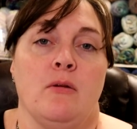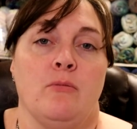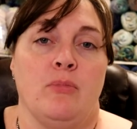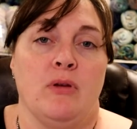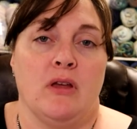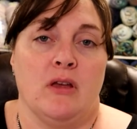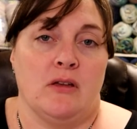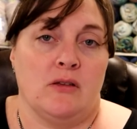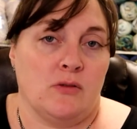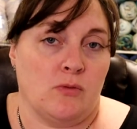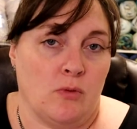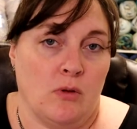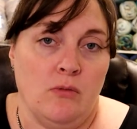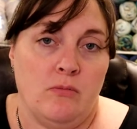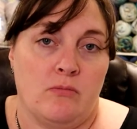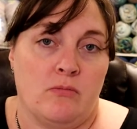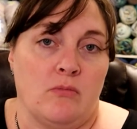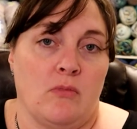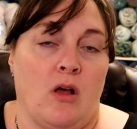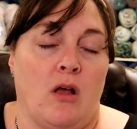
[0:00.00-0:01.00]
Because,
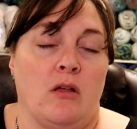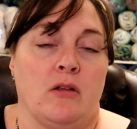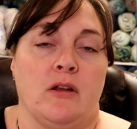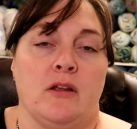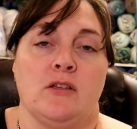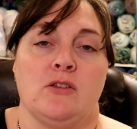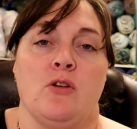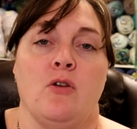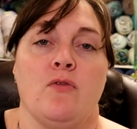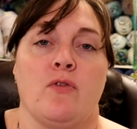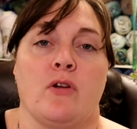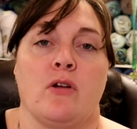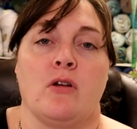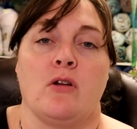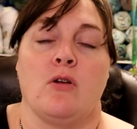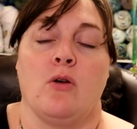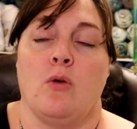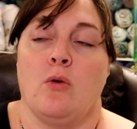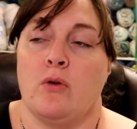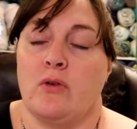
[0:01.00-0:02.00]
well, holiday's over.
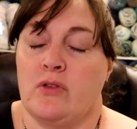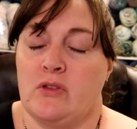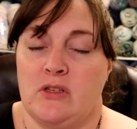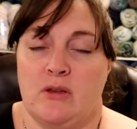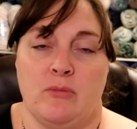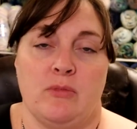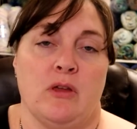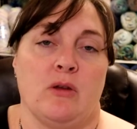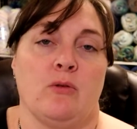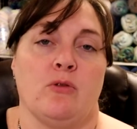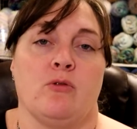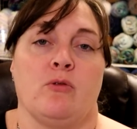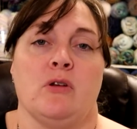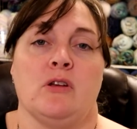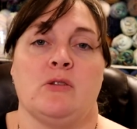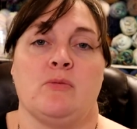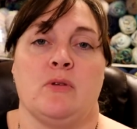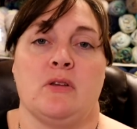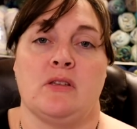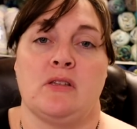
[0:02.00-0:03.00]
Or the same thing with
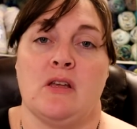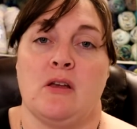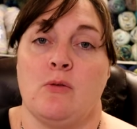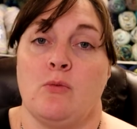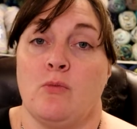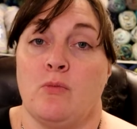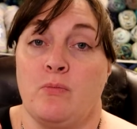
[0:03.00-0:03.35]
Christmas.